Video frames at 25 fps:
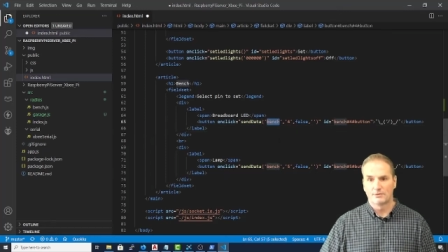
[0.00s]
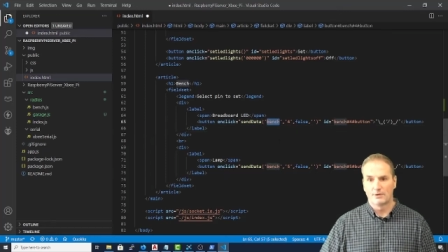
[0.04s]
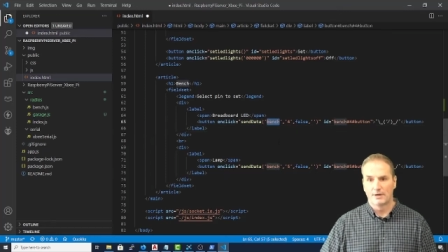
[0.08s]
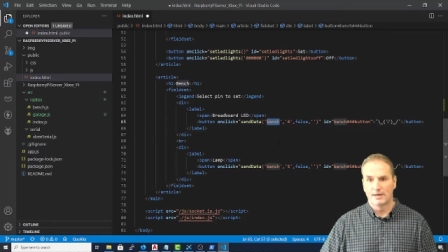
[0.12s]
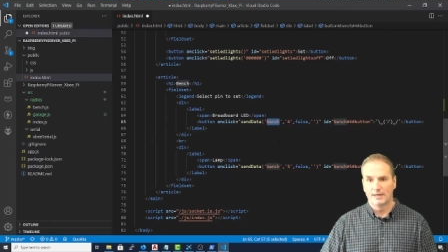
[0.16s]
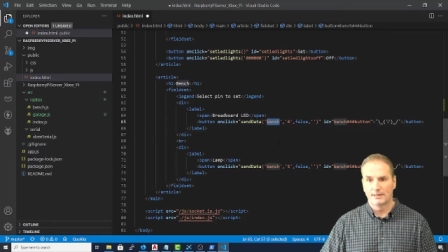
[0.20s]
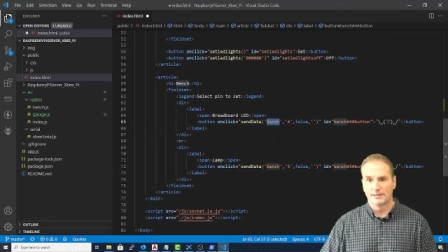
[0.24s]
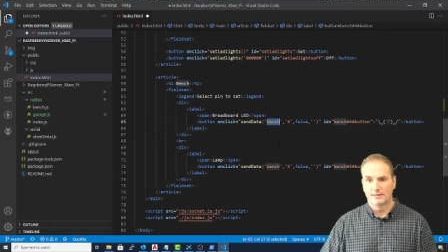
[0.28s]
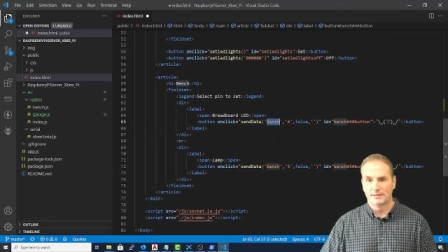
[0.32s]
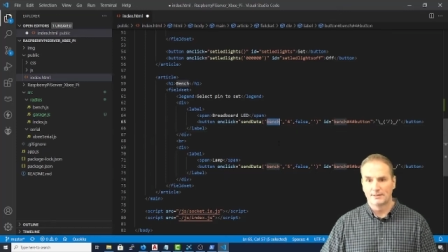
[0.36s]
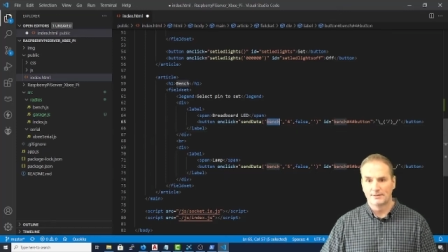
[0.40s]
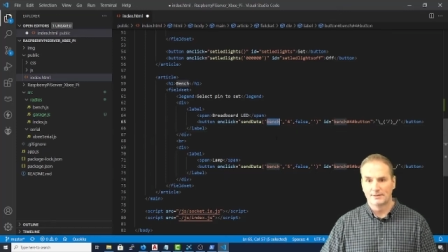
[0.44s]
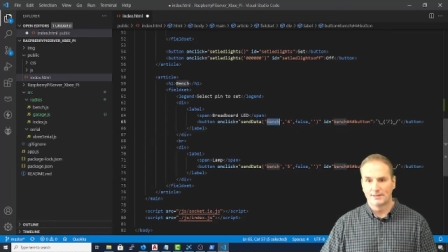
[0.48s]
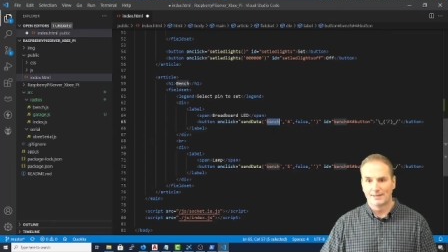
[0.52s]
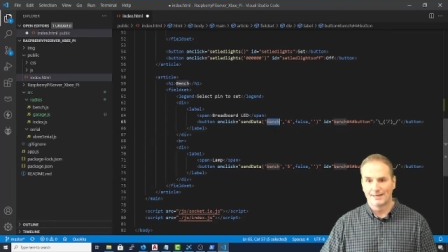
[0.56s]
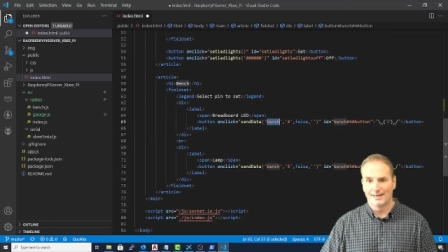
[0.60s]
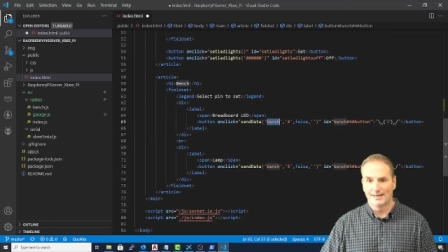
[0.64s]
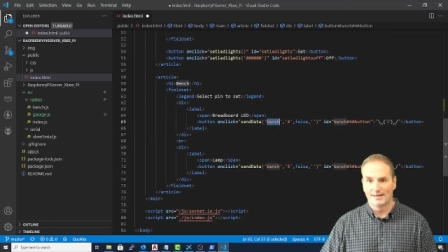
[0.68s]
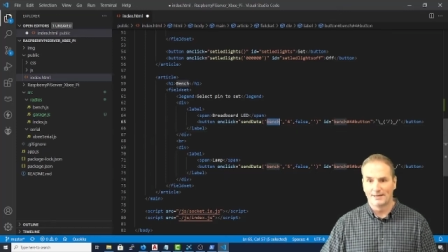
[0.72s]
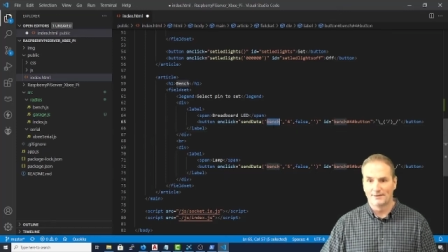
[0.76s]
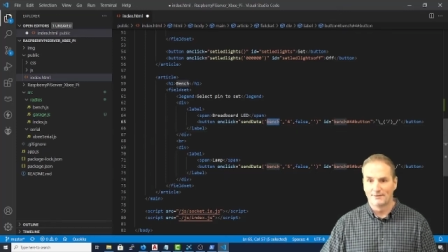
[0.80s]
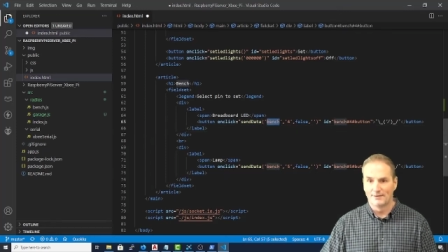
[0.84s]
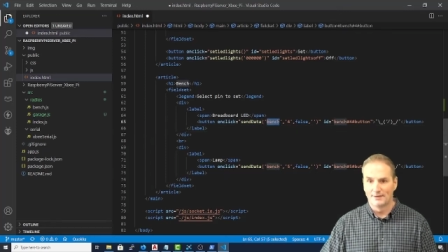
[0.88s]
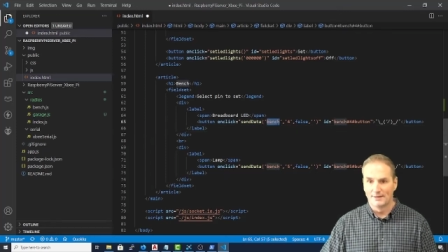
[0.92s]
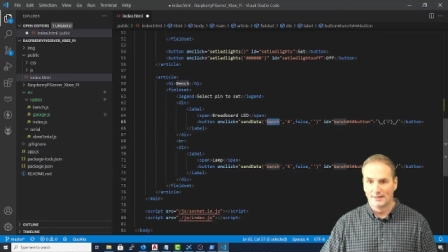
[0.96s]
right, and
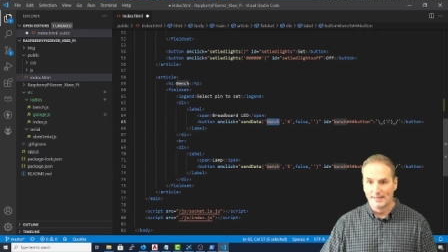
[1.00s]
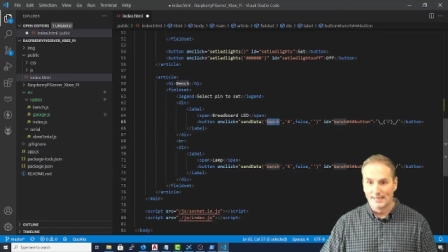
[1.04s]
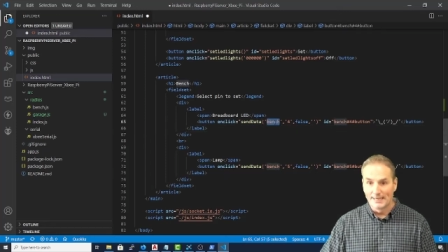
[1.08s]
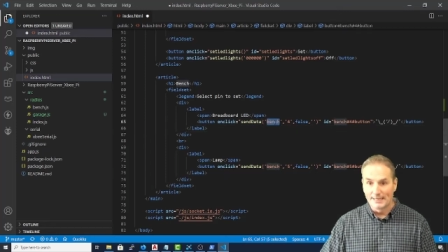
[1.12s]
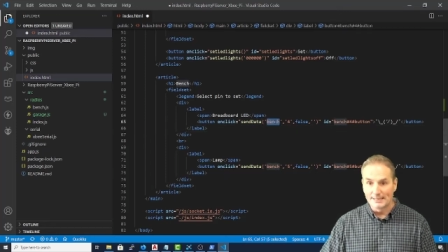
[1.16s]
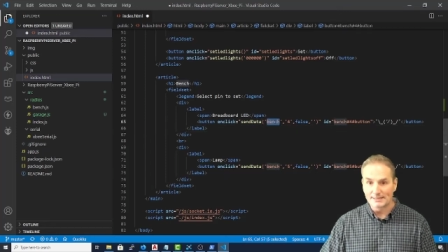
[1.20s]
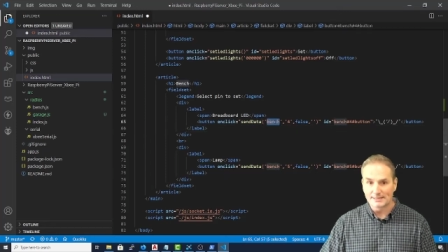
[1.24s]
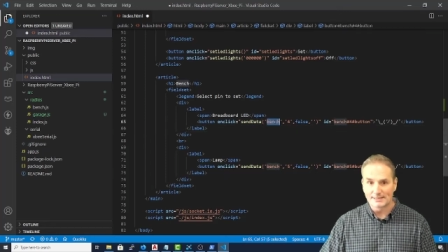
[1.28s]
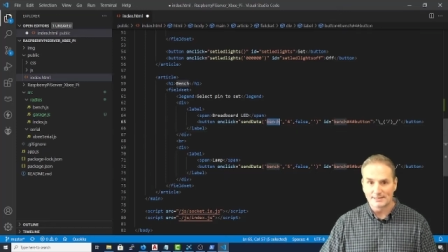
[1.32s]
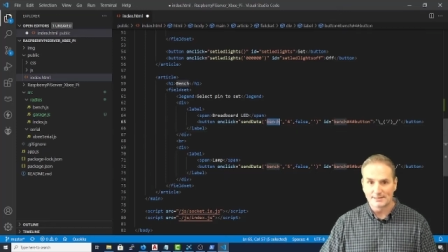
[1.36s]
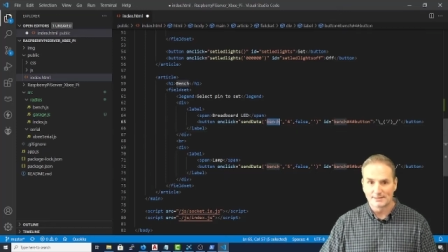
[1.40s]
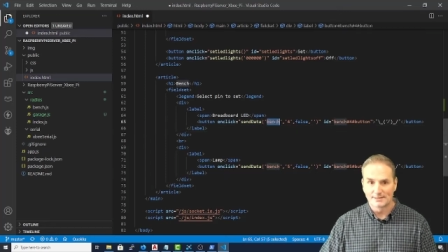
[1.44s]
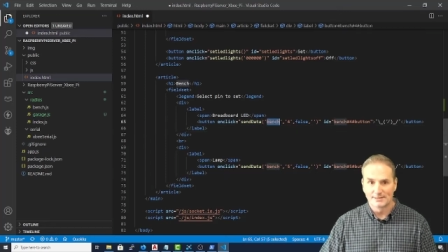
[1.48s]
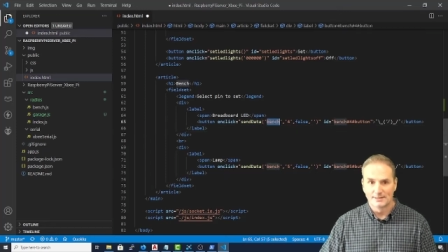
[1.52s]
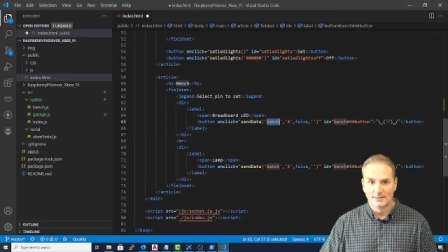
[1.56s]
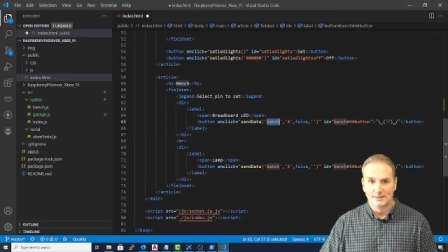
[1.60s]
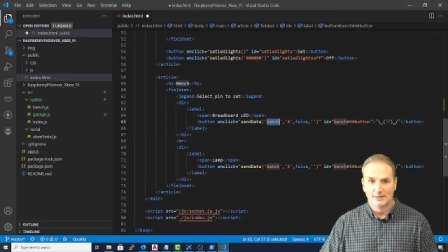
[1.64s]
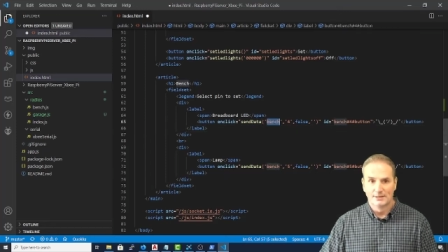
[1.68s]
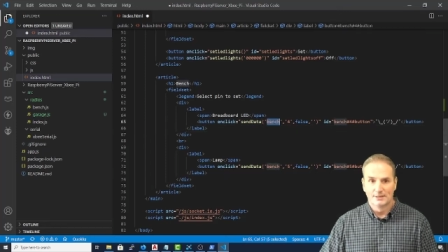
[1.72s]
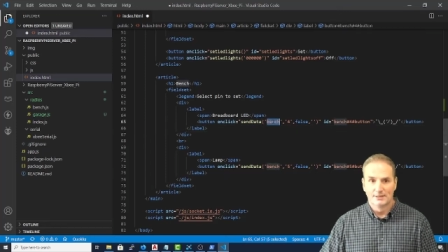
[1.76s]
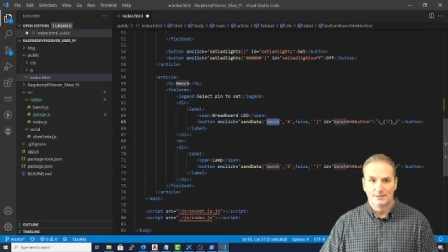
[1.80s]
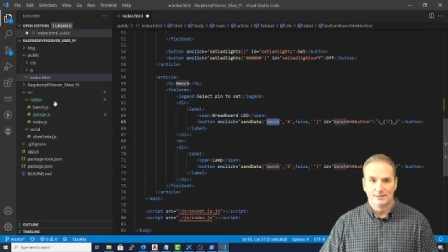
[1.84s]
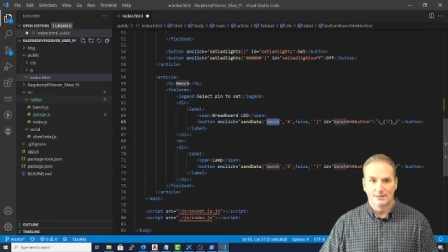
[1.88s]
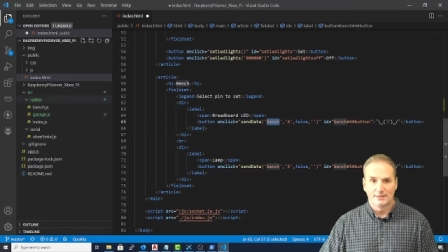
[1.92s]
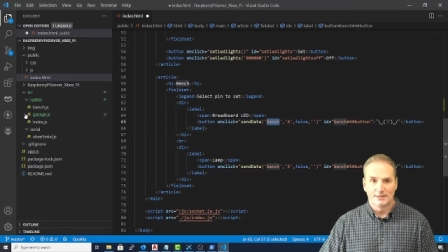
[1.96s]
again, this
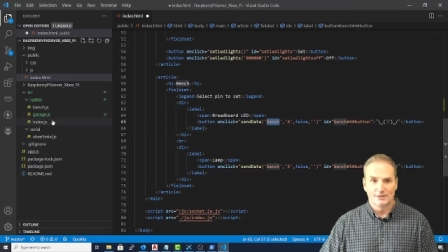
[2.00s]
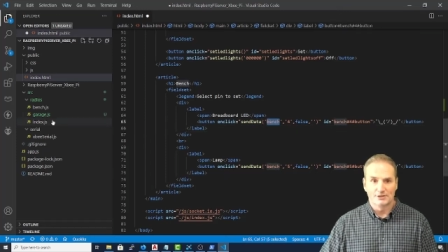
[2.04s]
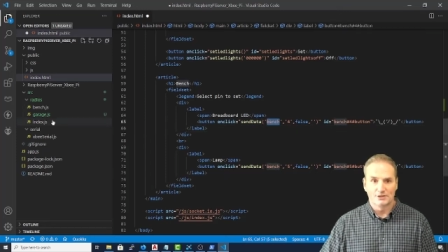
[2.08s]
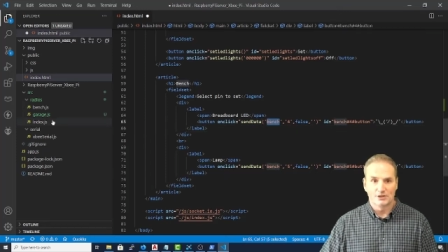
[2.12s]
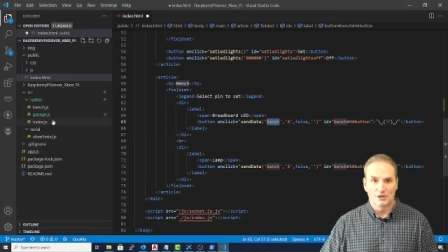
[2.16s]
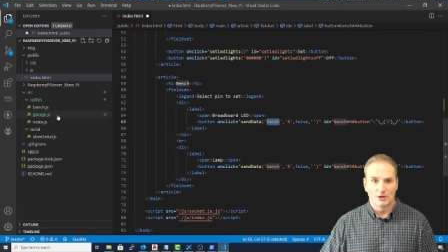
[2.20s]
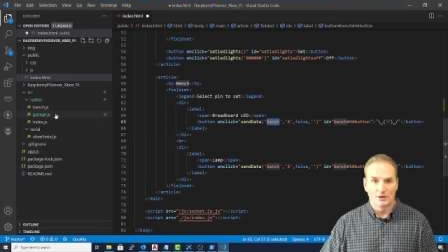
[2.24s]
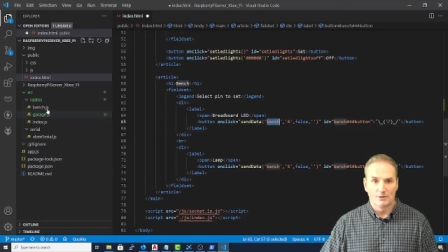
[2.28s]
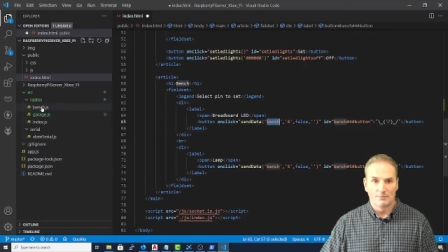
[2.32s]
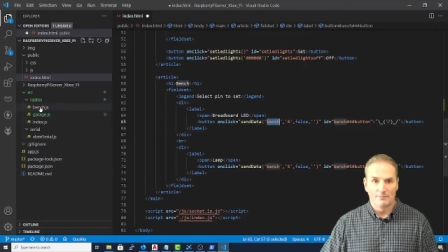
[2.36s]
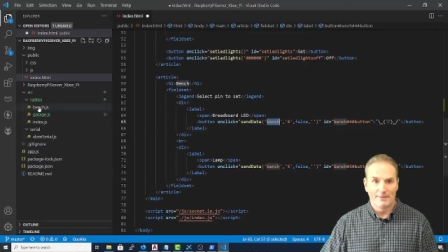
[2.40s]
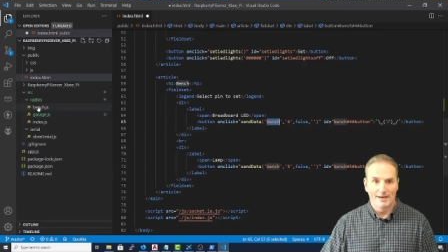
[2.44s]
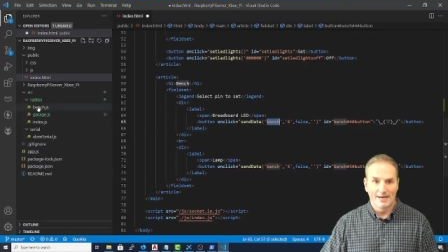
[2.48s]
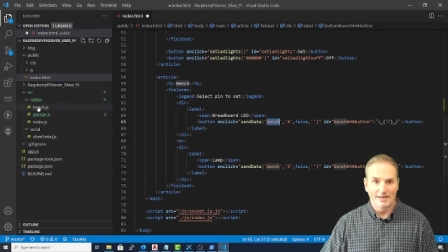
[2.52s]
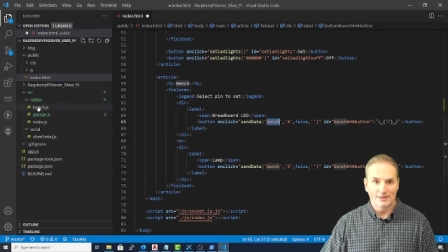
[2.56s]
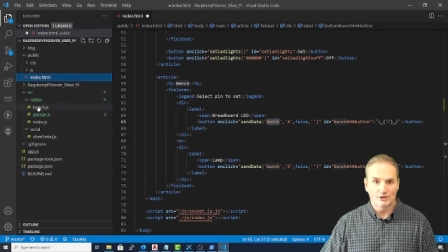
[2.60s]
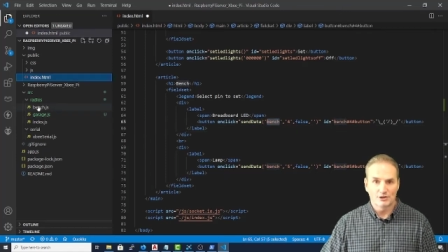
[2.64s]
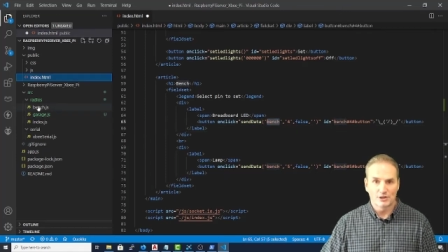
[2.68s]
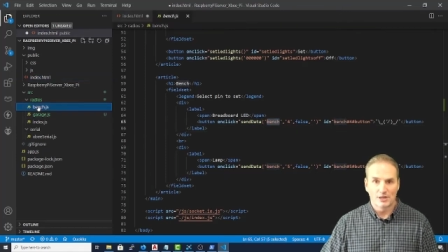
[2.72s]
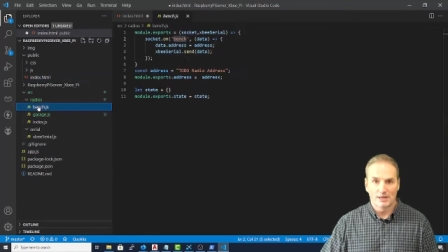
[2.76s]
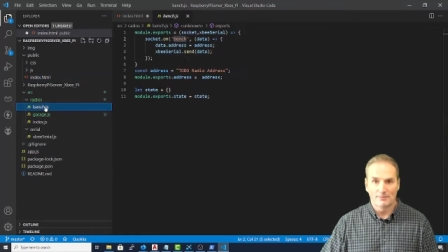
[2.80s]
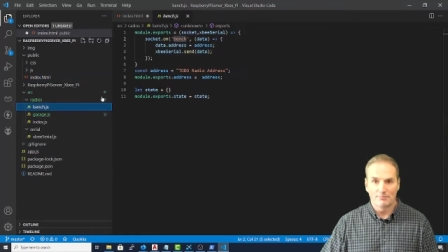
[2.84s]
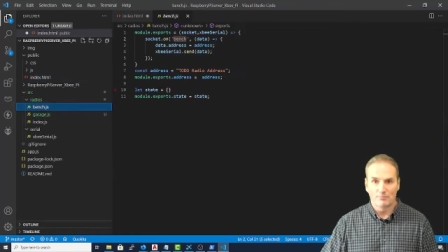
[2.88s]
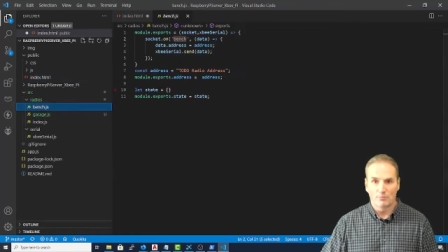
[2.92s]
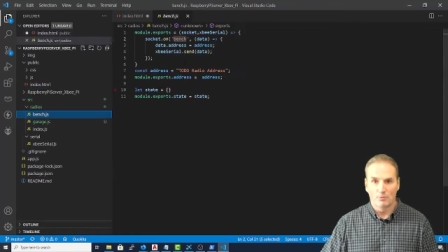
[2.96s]
is going to
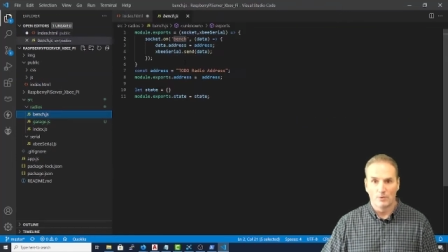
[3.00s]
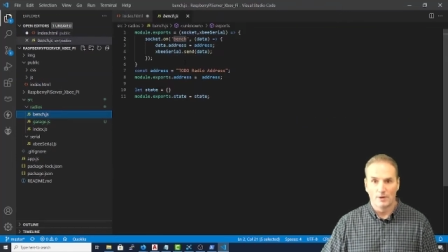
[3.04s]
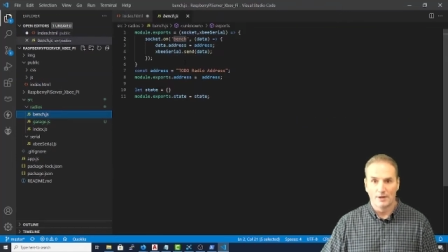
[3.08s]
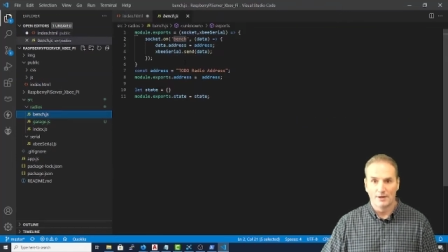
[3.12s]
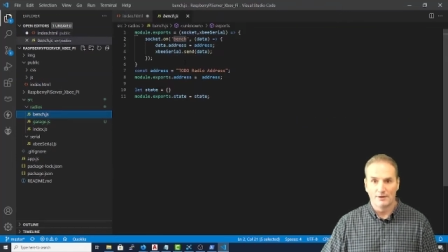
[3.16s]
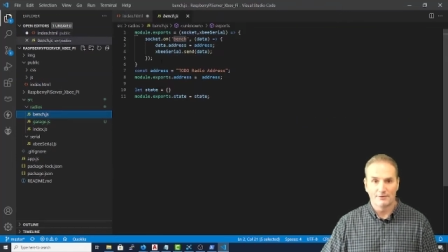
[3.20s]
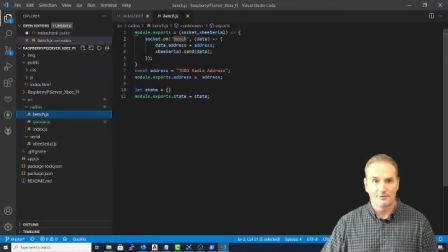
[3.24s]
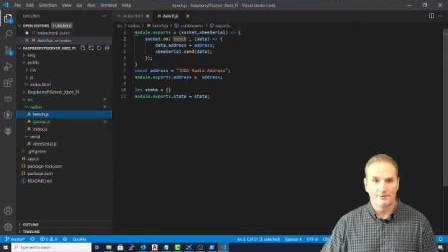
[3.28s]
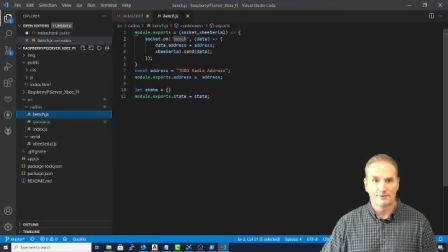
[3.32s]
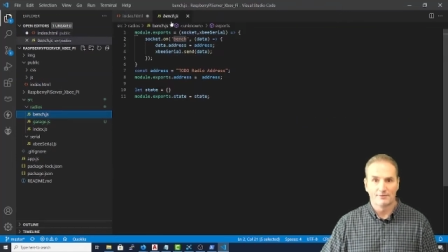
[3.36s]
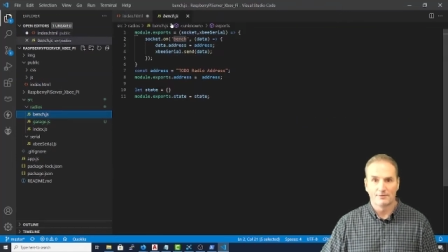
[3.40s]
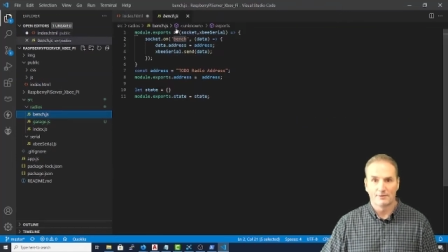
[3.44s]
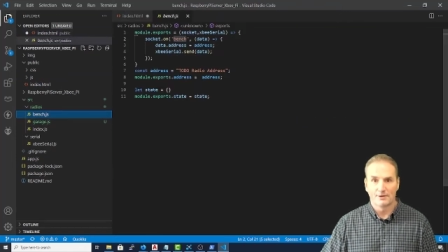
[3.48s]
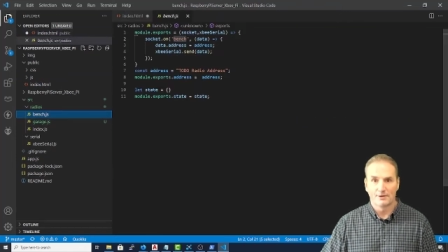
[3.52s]
match up with,